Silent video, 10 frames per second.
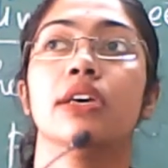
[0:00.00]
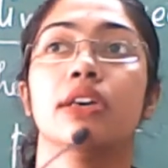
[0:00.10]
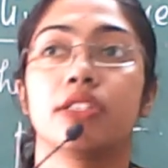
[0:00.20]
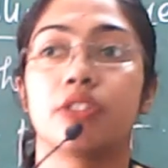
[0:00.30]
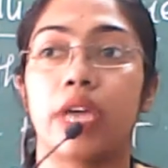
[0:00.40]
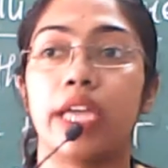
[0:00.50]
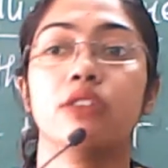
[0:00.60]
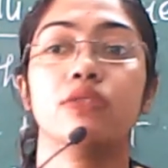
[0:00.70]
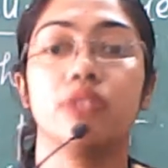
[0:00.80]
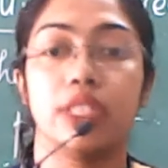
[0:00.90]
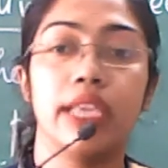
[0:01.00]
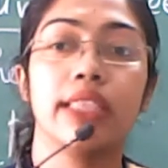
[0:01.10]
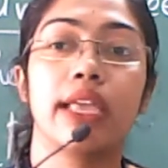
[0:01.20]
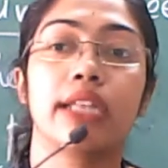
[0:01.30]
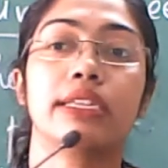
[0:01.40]
trying to say
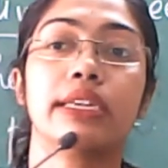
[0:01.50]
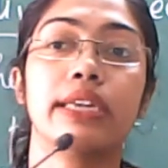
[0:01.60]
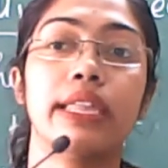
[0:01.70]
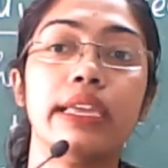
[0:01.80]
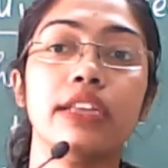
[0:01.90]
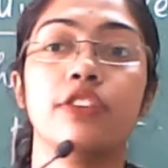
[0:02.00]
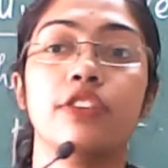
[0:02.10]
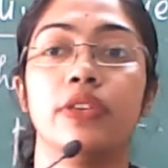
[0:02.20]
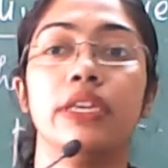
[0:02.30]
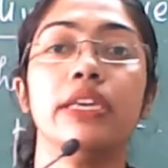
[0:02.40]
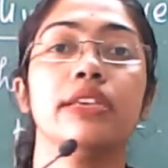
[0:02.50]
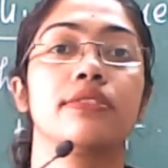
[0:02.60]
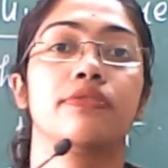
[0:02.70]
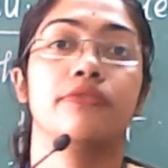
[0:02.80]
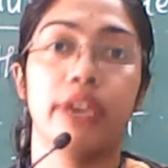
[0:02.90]
that killing tree is a
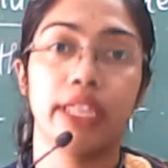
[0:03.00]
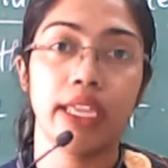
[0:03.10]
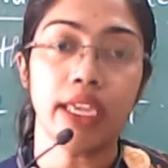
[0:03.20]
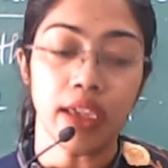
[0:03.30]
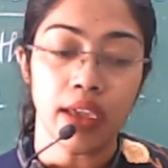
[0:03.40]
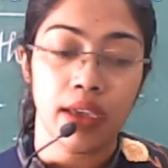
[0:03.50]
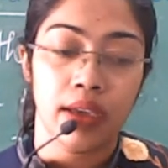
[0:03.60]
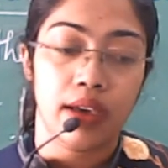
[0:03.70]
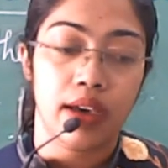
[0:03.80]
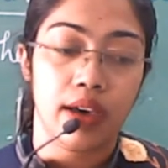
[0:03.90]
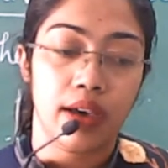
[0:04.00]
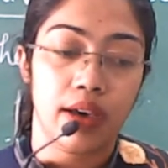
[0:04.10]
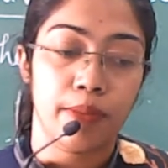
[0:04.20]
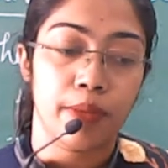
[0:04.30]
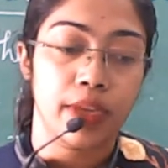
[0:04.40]
very
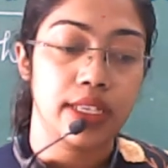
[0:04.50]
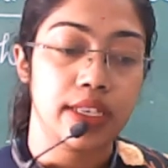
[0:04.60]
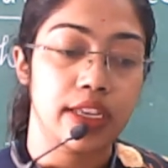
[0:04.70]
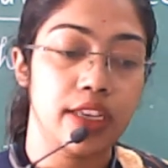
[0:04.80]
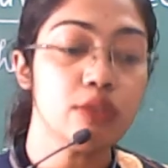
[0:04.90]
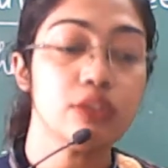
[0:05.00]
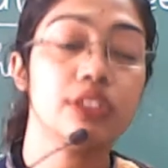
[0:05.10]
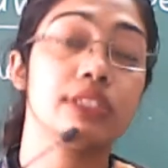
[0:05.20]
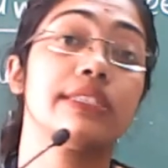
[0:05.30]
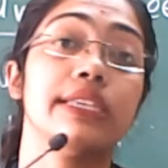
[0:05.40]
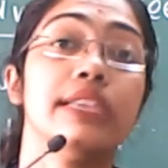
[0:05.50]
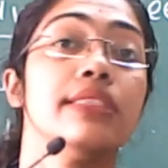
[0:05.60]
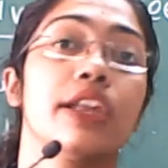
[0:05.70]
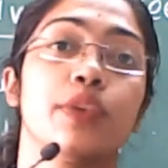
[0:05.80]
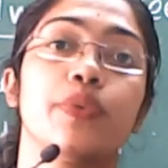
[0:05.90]
is a huge sin that
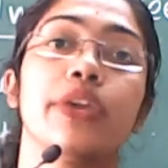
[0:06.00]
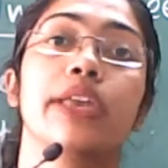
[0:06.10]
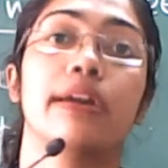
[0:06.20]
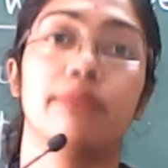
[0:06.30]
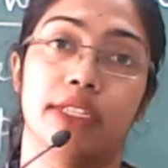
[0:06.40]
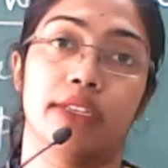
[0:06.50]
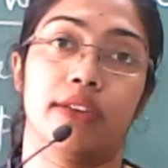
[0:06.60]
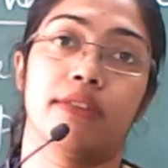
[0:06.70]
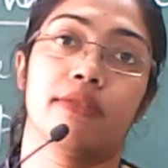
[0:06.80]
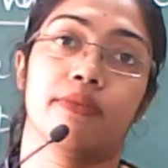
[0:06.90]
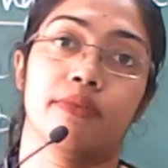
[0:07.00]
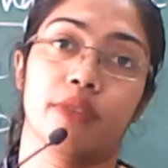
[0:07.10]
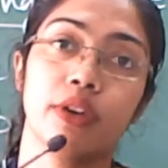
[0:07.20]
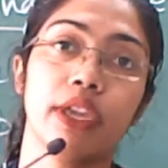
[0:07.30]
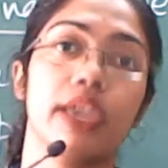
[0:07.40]
we are committing.
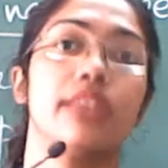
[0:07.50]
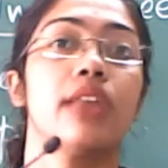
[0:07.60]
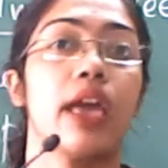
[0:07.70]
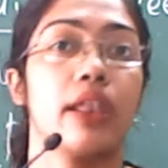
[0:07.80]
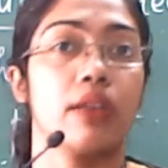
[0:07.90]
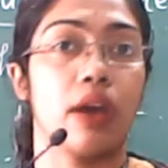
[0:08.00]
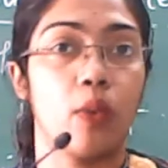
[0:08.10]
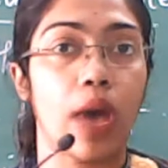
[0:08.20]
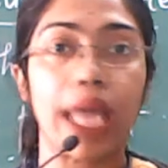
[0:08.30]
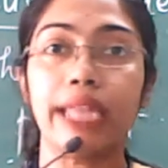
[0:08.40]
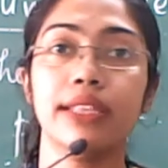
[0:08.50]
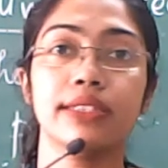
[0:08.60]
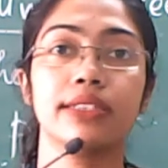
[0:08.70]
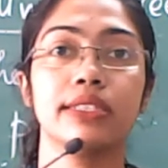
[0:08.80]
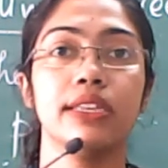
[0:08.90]
Okay, and why it is a
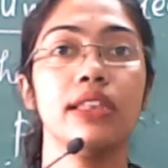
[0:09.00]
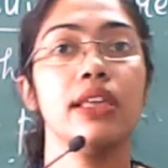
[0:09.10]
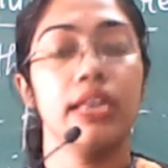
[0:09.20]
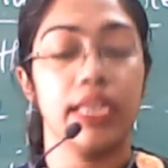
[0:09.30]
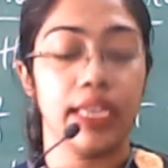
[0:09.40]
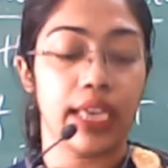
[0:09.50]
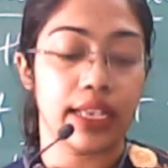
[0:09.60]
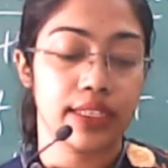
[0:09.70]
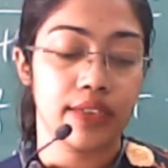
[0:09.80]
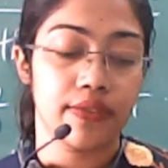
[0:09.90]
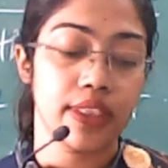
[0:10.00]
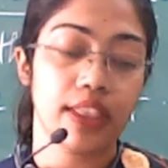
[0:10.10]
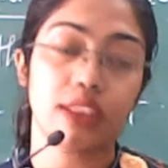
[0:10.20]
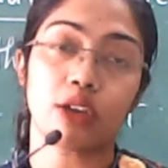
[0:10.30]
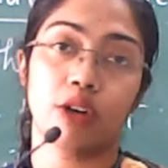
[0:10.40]
sin, he has given the
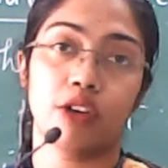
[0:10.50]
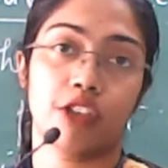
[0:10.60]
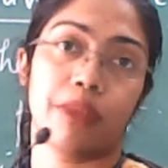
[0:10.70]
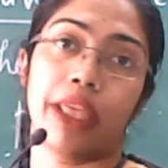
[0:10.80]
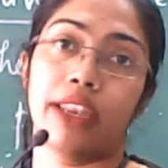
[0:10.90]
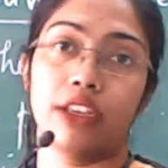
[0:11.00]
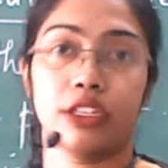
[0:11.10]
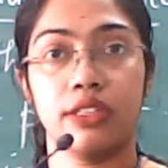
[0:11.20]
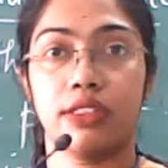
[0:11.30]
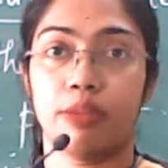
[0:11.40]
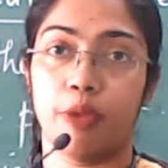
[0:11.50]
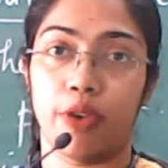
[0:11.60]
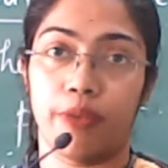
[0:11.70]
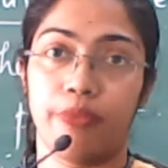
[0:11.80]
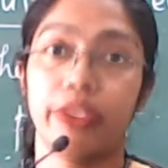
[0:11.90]
thorough explanation in the poem
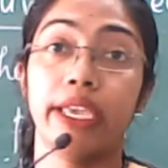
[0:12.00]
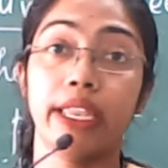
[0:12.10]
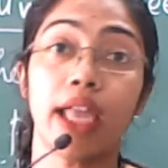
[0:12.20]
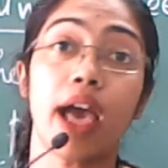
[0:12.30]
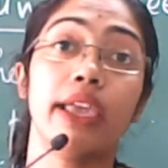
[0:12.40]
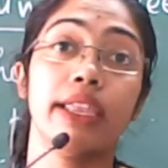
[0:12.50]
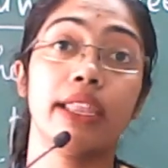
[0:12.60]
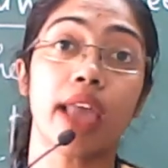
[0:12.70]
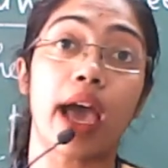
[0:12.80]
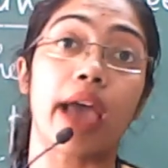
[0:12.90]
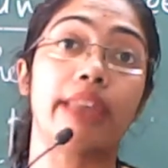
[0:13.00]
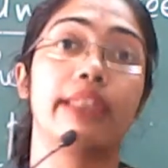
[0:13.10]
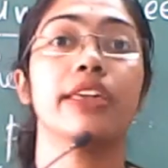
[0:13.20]
in an ironic